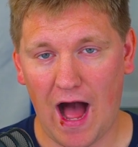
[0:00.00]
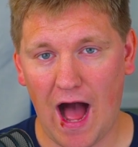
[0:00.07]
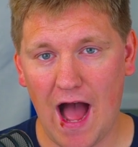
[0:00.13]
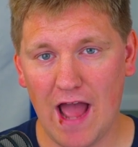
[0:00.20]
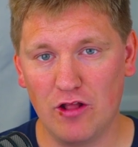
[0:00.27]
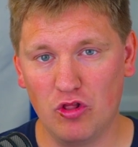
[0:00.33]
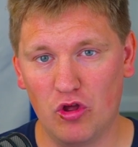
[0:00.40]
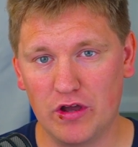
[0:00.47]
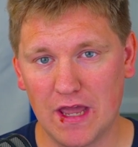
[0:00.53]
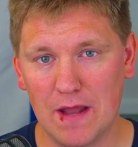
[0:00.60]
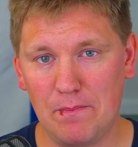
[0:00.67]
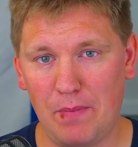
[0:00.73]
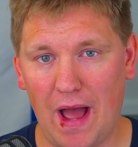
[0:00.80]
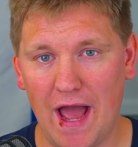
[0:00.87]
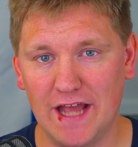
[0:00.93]
I look
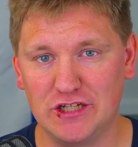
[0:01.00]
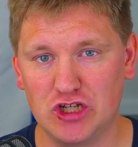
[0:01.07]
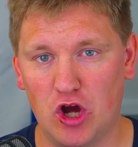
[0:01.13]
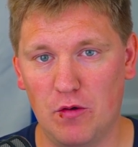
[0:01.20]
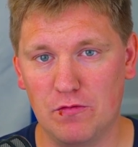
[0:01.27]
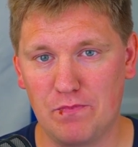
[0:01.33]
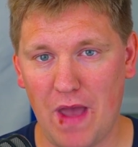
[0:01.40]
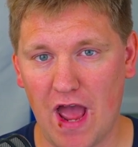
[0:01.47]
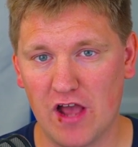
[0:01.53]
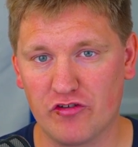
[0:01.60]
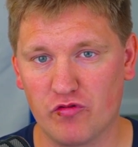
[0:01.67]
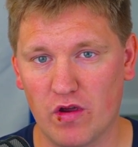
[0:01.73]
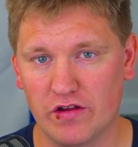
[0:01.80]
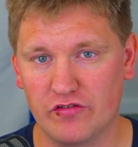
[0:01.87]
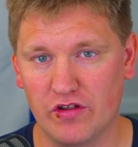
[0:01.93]
at Bai Jobe's
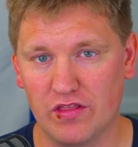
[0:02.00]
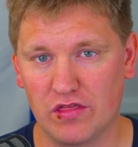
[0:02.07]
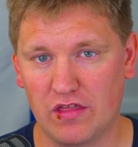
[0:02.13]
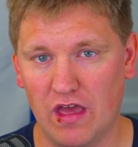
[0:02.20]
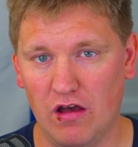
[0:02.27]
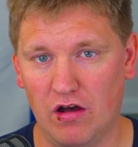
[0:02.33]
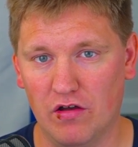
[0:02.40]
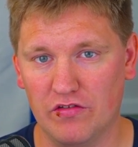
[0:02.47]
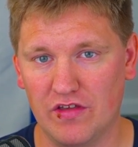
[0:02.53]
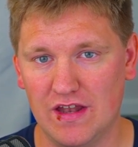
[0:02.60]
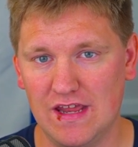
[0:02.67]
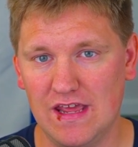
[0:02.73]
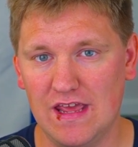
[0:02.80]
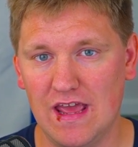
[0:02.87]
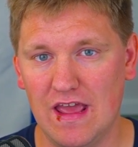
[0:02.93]
pass rushing skills,
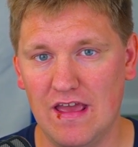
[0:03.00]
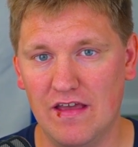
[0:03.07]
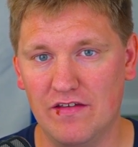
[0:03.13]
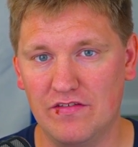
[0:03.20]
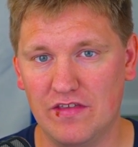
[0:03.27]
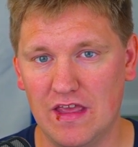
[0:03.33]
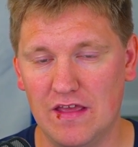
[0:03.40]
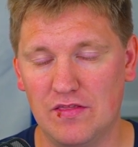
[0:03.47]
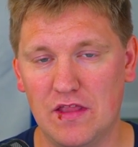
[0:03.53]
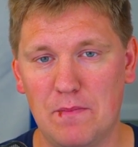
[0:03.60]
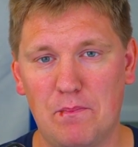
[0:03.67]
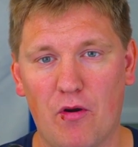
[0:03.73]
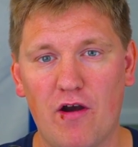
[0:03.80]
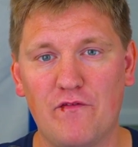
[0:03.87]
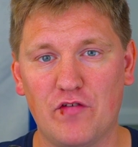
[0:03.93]
and he is in
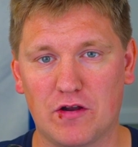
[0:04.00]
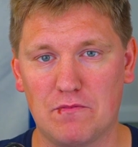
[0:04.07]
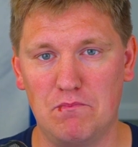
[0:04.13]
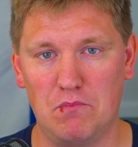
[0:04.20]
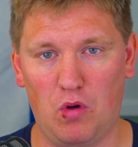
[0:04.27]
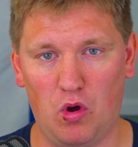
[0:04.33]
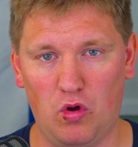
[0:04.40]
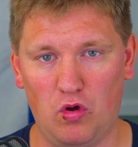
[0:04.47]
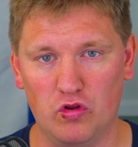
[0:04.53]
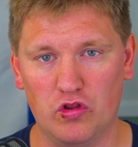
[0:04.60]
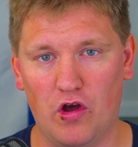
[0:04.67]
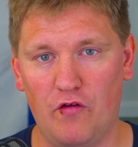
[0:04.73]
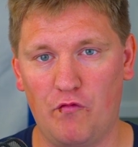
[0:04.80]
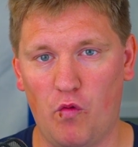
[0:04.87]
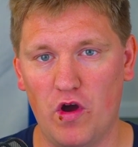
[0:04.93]
the perfect
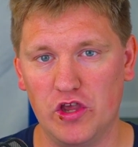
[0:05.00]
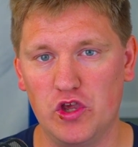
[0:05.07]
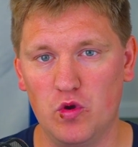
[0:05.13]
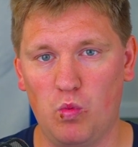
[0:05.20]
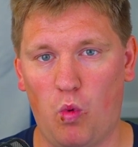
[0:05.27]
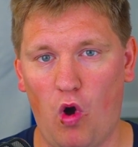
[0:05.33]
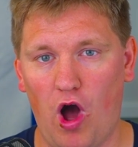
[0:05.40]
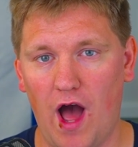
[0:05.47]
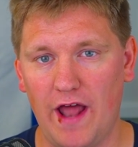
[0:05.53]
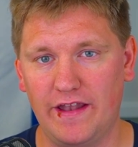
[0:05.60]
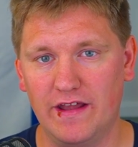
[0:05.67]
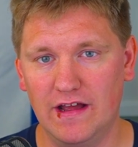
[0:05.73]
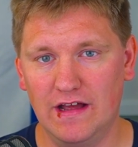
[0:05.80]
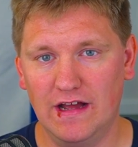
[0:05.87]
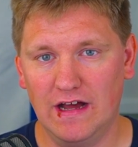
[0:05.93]
mold of what you
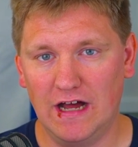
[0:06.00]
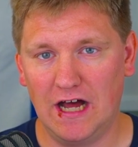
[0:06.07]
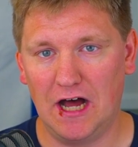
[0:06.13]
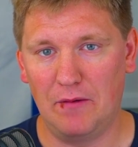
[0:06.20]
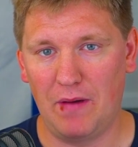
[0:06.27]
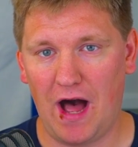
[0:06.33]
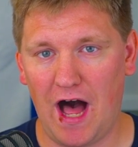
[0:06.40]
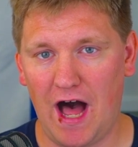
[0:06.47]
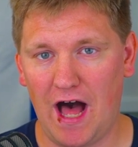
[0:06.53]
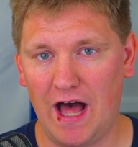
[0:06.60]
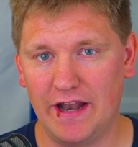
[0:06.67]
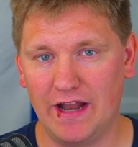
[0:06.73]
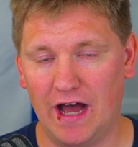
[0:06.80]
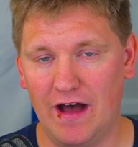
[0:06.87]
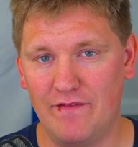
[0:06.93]
want um,
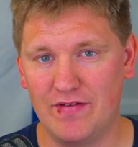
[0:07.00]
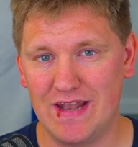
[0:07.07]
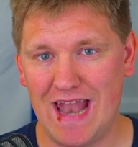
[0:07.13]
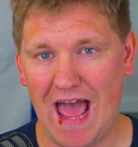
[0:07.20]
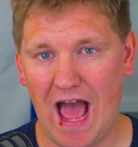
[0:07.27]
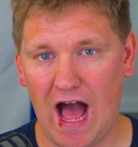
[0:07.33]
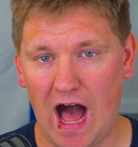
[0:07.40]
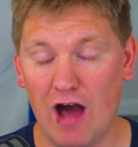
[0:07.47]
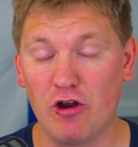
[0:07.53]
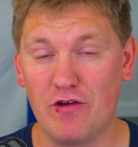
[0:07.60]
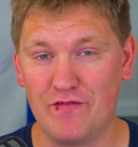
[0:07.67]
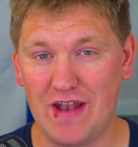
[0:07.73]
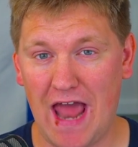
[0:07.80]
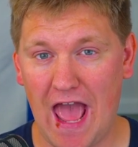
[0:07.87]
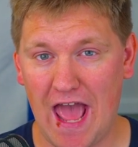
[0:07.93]
odd of an
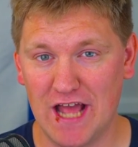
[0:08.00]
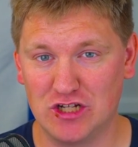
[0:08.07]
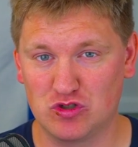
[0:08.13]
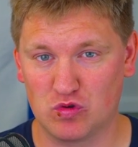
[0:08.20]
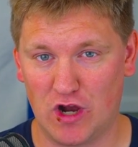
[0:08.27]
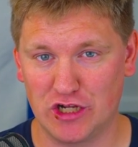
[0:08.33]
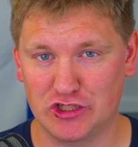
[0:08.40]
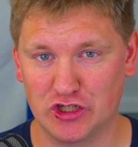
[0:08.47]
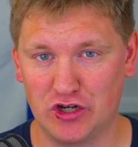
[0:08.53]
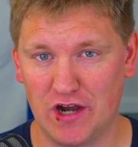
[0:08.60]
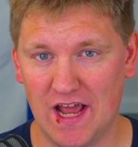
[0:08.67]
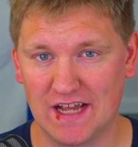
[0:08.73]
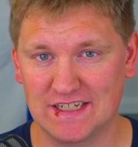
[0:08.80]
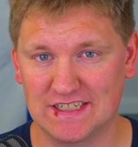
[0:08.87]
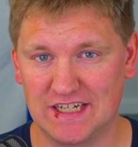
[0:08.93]
out of an edge
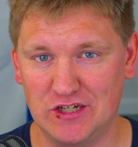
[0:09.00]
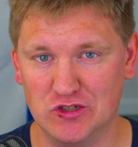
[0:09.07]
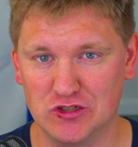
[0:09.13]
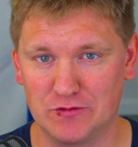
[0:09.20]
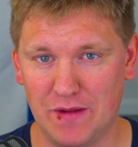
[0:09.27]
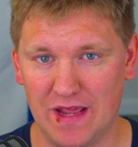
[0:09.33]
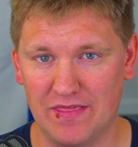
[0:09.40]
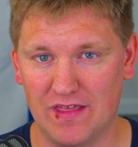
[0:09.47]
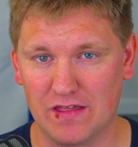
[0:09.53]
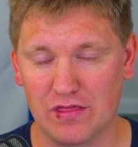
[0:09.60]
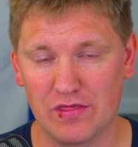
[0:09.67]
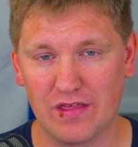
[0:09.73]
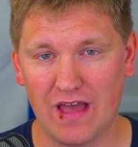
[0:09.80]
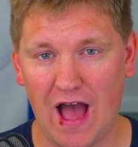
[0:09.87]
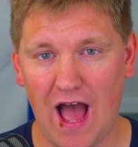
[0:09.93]
rusher, excuse me.
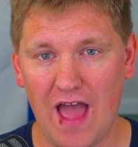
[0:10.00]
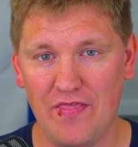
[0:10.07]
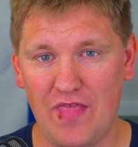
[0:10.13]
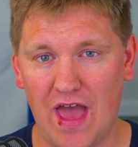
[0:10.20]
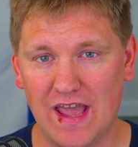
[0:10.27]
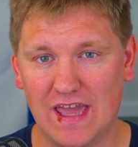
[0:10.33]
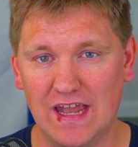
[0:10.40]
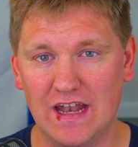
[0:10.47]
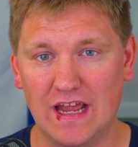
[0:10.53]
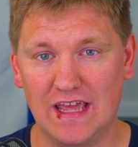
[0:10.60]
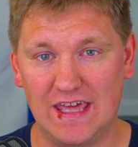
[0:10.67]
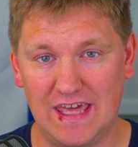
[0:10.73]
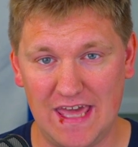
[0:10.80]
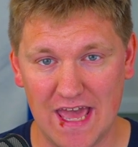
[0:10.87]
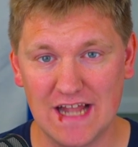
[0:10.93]
This is a guy that can
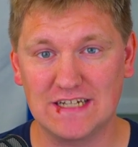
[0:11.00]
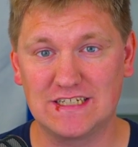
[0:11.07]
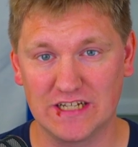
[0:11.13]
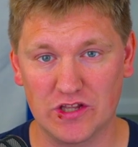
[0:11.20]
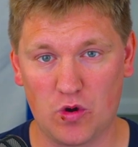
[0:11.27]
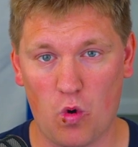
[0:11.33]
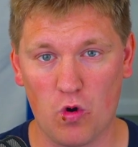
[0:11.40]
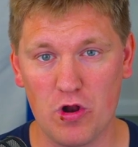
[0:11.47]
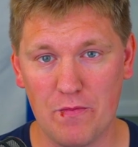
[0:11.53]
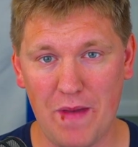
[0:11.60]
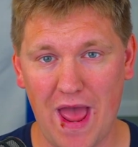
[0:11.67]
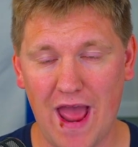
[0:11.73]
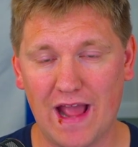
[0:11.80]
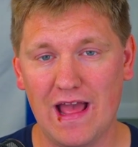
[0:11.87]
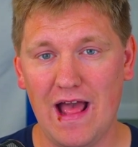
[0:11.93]
get to the
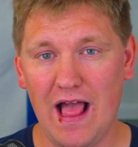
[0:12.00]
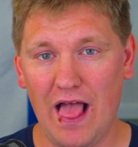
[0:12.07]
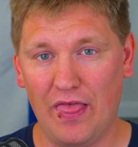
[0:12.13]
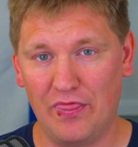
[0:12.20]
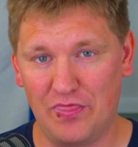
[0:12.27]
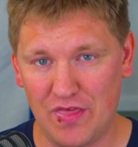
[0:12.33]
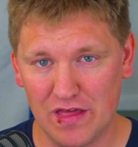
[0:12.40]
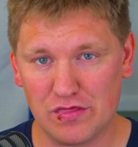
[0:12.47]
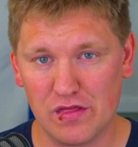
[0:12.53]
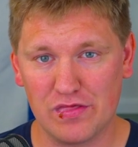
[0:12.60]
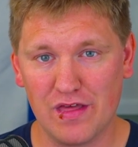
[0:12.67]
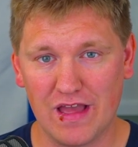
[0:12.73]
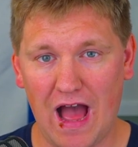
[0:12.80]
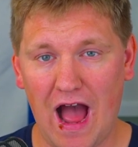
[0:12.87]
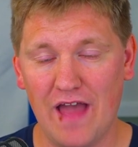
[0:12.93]
quarterback. This
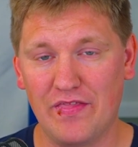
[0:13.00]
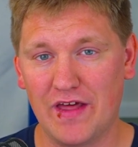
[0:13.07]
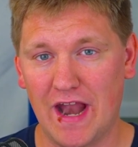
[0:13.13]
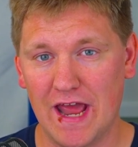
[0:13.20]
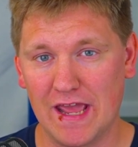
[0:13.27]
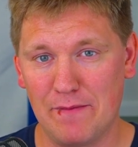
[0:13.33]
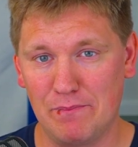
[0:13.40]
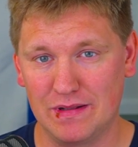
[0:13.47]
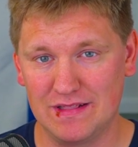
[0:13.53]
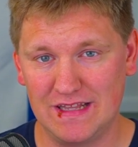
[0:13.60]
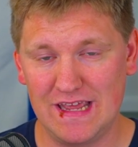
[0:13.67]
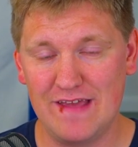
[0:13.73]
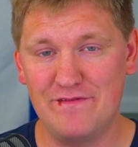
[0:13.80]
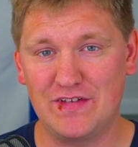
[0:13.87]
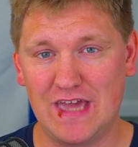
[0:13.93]
is a guy that I
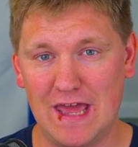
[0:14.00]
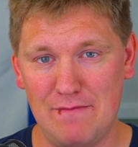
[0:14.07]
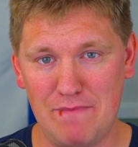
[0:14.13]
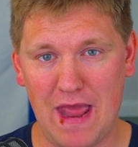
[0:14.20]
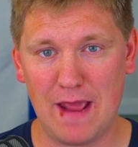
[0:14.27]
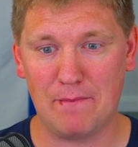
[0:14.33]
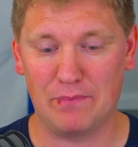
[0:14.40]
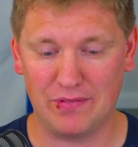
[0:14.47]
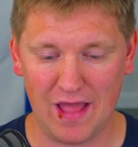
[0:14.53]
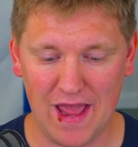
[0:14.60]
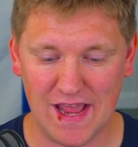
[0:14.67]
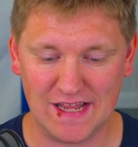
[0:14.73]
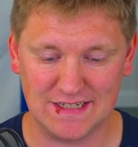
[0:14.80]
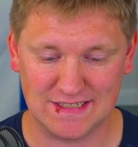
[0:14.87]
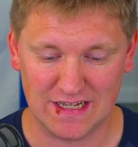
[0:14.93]
believe can make
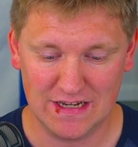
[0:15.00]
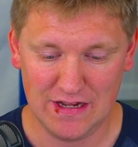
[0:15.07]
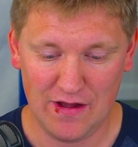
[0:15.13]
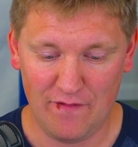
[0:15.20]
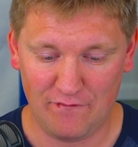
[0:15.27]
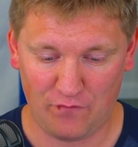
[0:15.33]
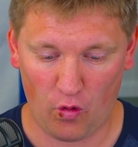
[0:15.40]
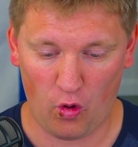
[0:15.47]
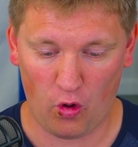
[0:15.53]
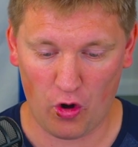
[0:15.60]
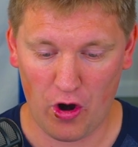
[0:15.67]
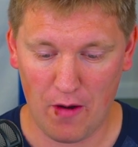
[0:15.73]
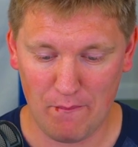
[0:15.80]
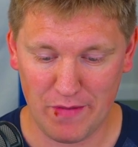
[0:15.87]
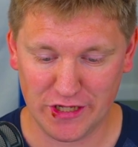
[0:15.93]
plays
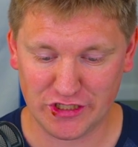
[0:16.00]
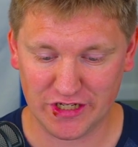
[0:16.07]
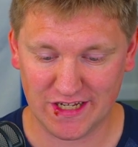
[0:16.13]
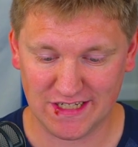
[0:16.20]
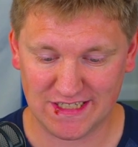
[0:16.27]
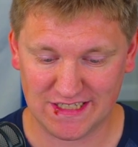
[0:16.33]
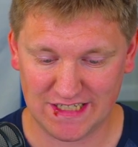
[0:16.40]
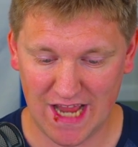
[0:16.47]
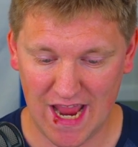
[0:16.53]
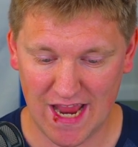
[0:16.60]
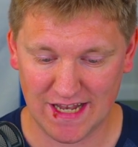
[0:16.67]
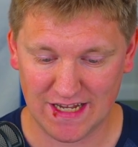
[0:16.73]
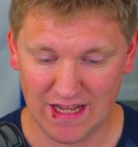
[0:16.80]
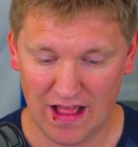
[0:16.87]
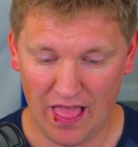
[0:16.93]
for Michigan
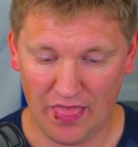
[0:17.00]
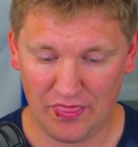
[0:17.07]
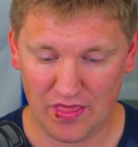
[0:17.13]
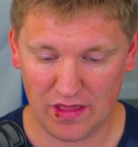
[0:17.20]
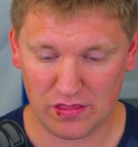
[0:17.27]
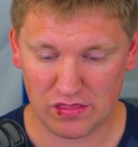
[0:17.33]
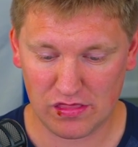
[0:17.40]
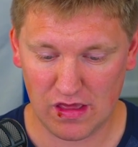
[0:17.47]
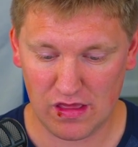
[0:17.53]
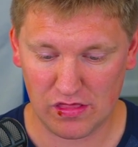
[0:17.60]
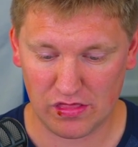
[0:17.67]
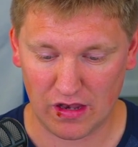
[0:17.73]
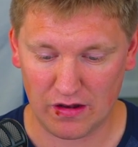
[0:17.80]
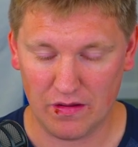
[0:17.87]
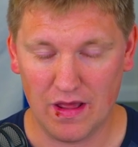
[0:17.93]
State this
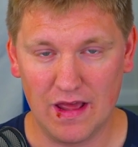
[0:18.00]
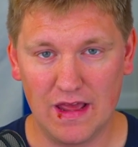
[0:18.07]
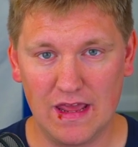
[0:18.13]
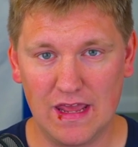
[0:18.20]
season.